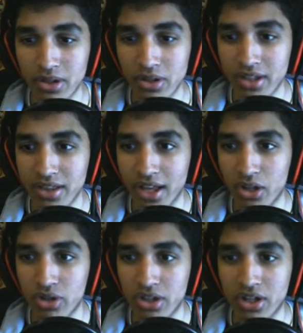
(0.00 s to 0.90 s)
Look at that,
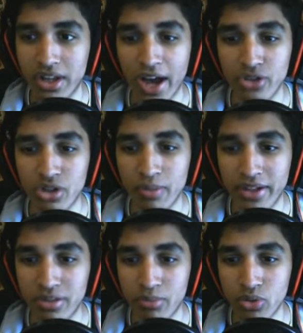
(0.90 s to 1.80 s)
look, the clouds are
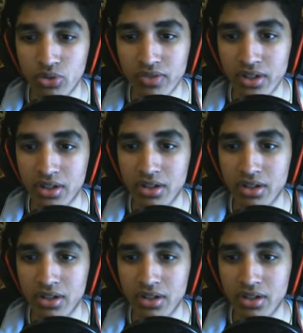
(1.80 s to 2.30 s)
about to move.